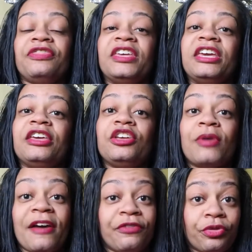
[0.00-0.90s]

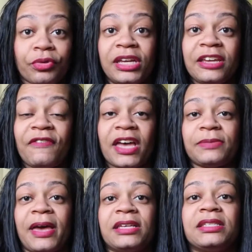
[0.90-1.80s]
you have three
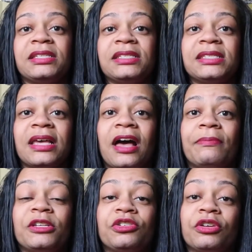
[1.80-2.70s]
fast passes
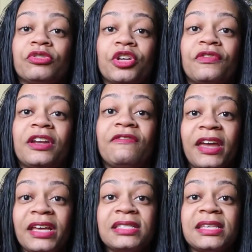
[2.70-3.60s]
that you can reserve in
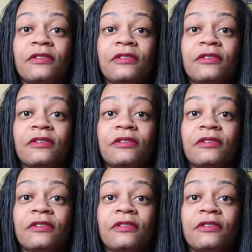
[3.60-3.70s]
advance,